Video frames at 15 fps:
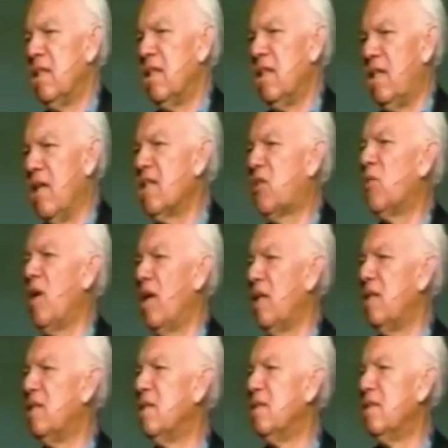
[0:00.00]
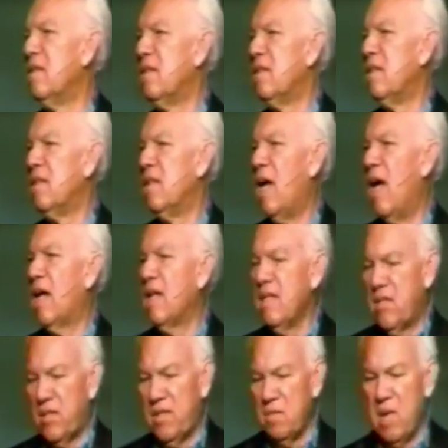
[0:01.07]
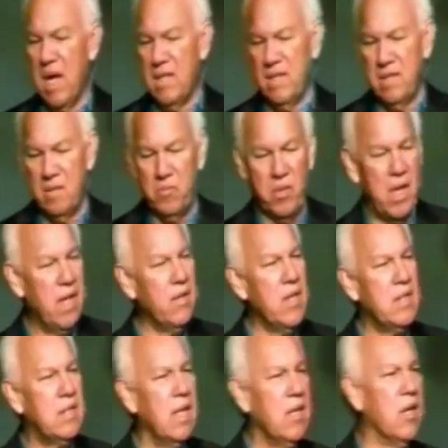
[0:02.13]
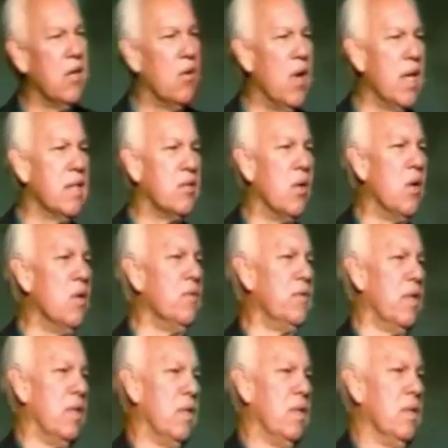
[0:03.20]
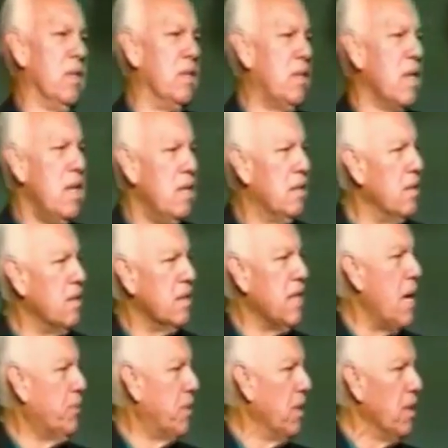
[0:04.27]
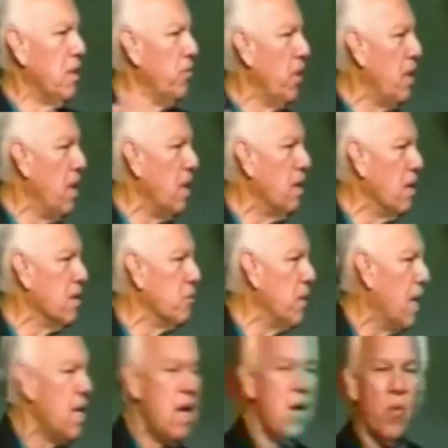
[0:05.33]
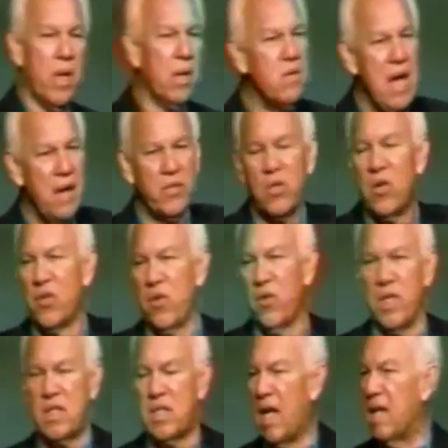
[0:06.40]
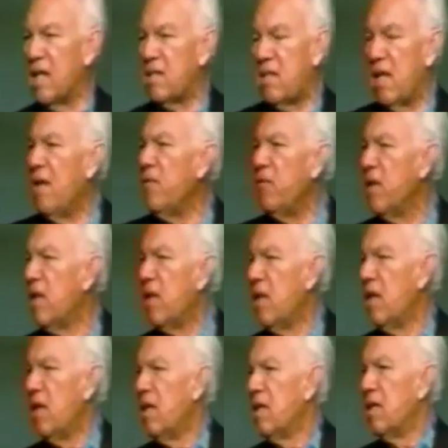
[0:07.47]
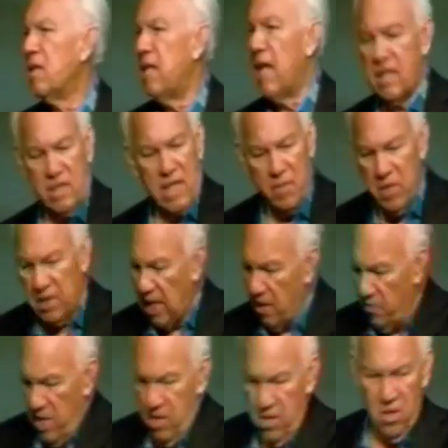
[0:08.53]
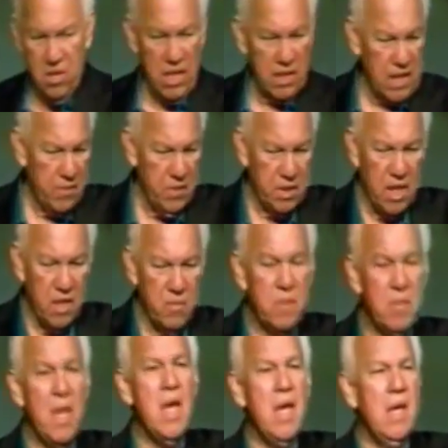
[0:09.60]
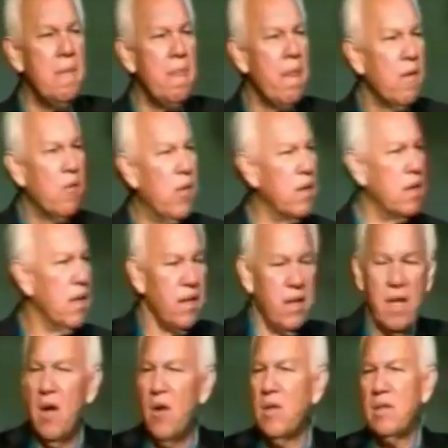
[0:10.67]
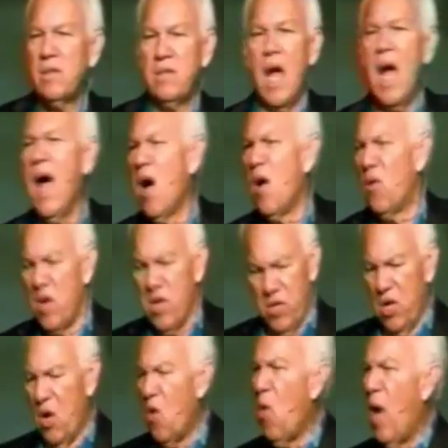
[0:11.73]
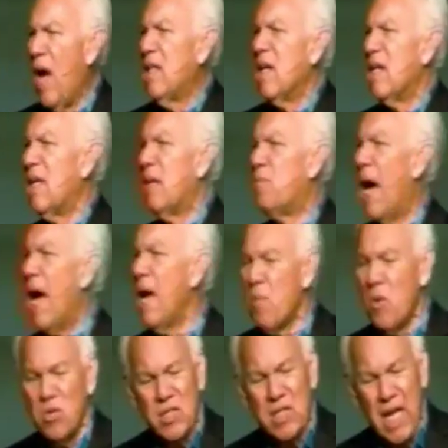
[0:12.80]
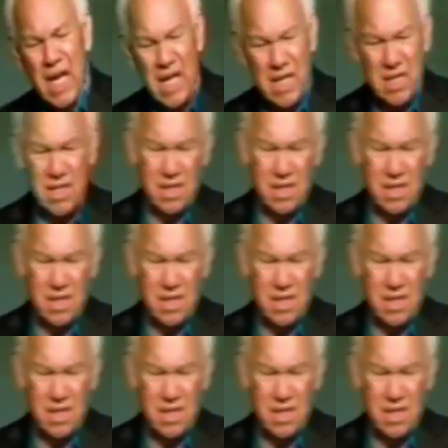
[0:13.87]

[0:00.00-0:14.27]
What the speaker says: Guess what? I can just imagine the brethren saying, you know what? It's over. This is absolutely ridiculous, man. We don't have to go through this kind of stuff. Next time it's going to be you. Next time it's going to be me. But, you know, no. You know what? The Bible says